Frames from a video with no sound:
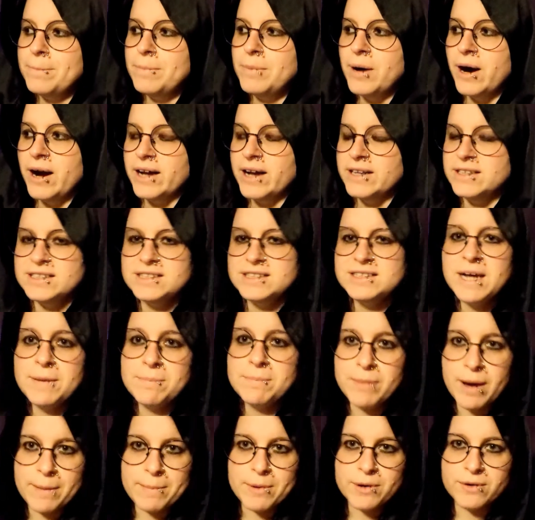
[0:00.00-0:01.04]
But I'd
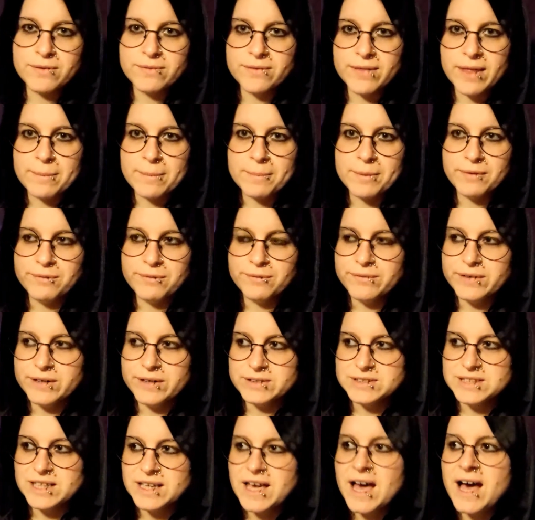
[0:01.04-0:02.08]
done my book for that month and
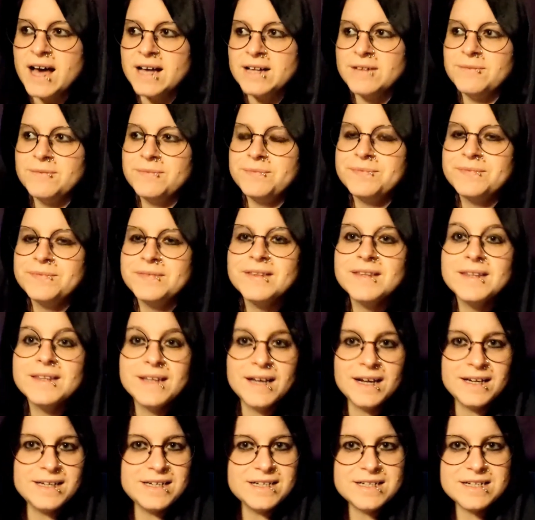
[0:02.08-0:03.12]
I was like,
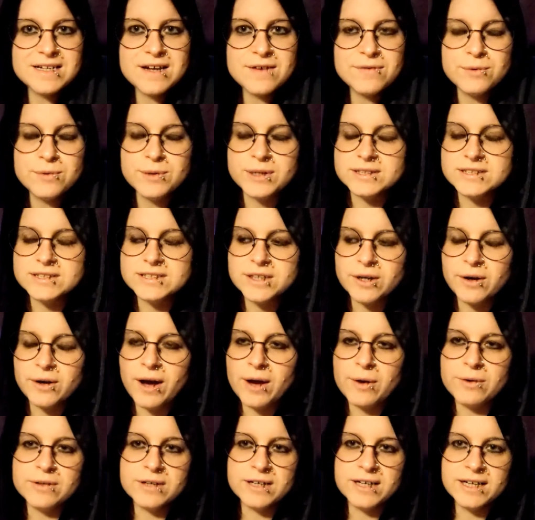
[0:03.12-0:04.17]
I need another one. So
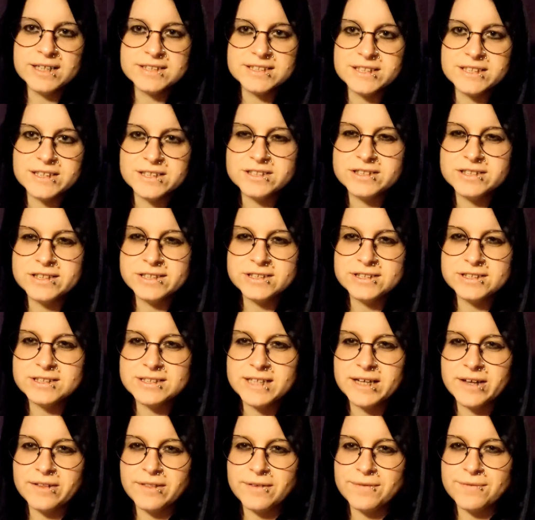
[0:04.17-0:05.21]
I started searching
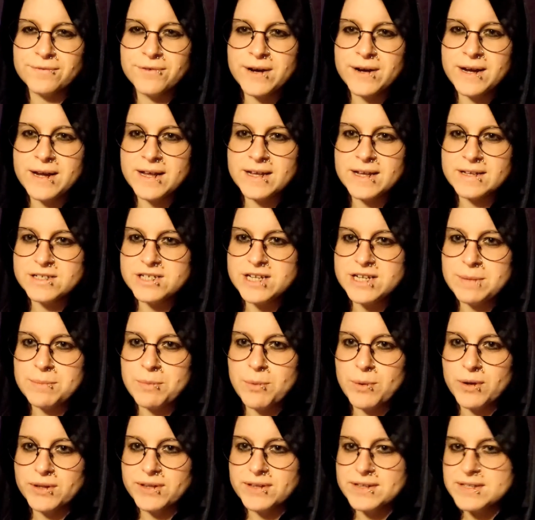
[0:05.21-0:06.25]
down the free and
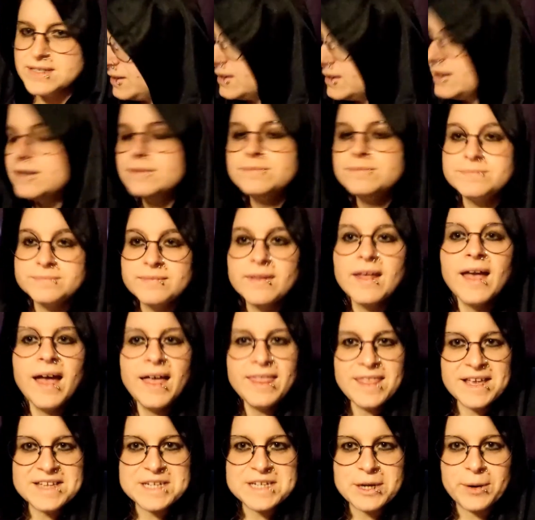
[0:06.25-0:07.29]
cheap one.
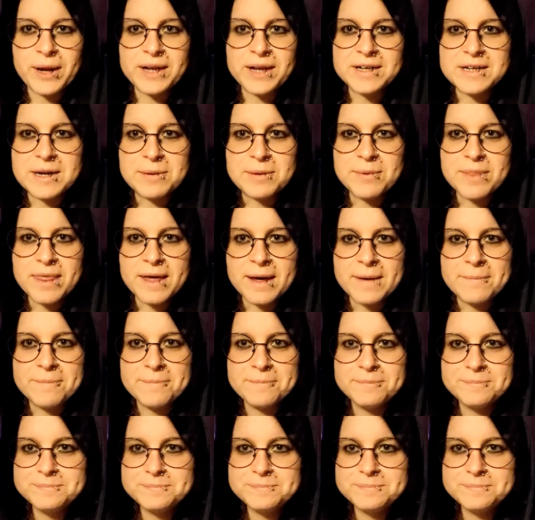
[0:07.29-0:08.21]
And that's how I ended up with that.